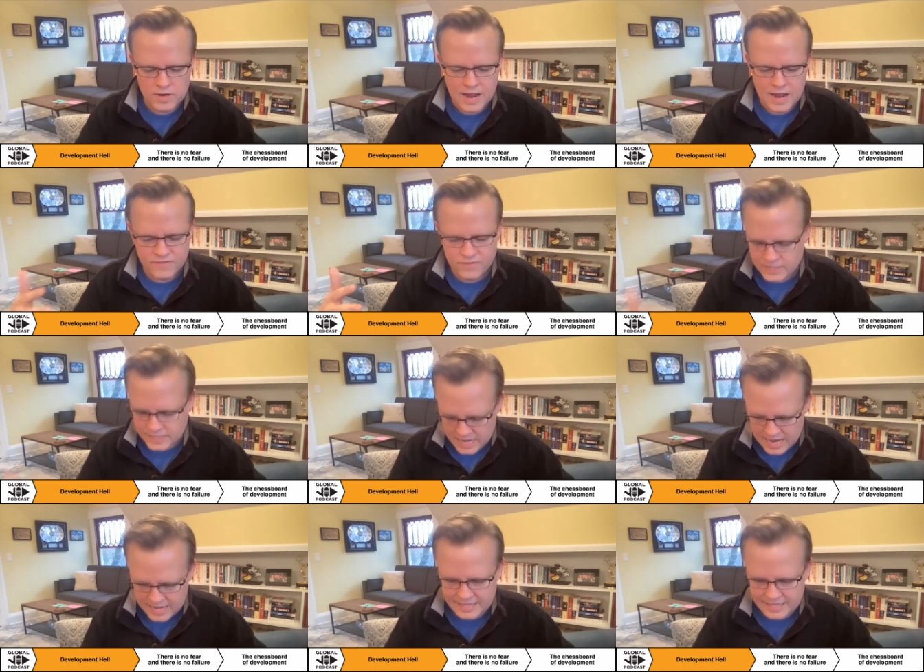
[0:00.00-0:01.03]
every
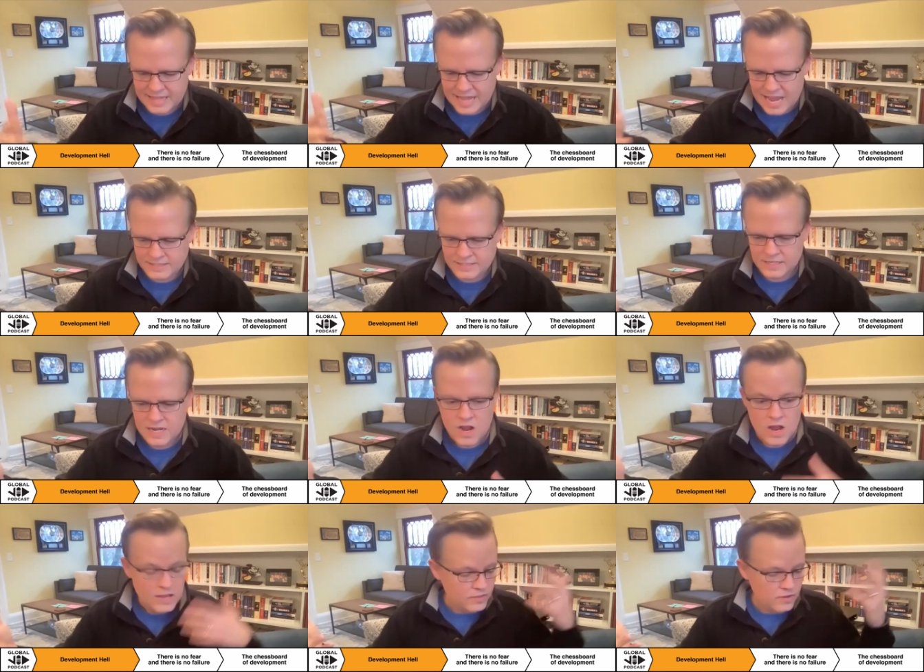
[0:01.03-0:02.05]
day that that's
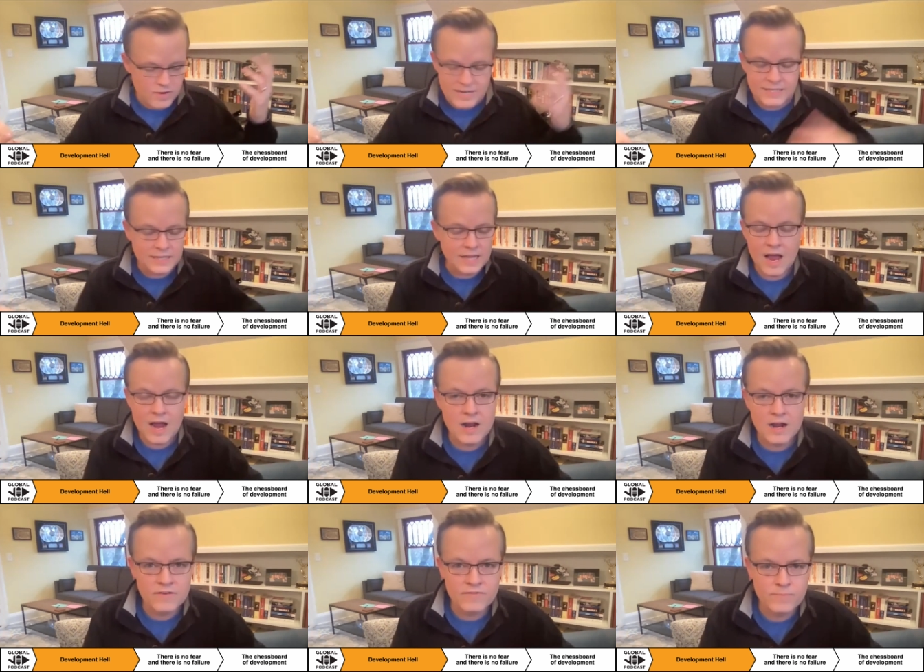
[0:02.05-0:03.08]
there is a lot
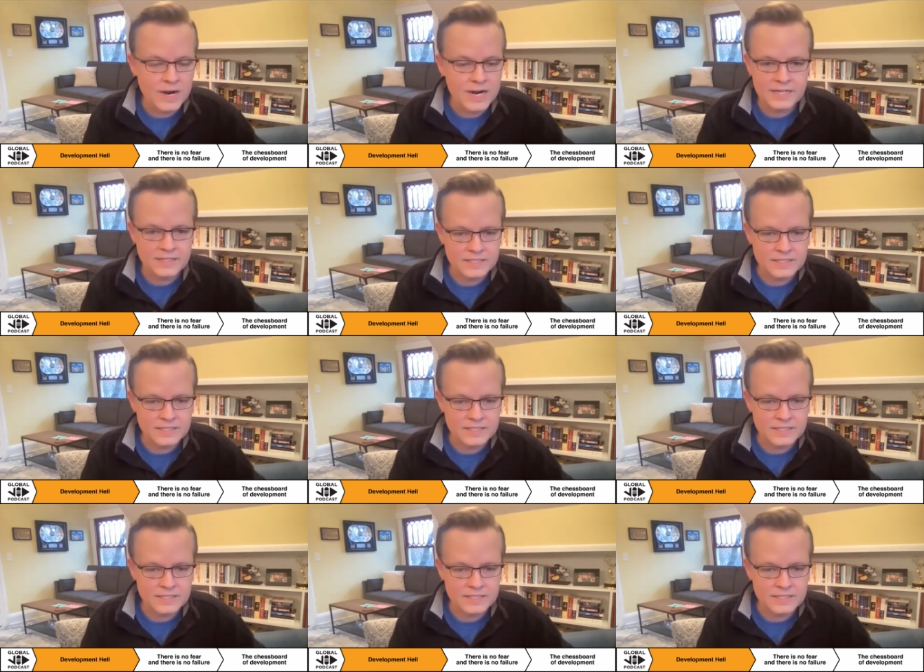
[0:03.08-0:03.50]
of money at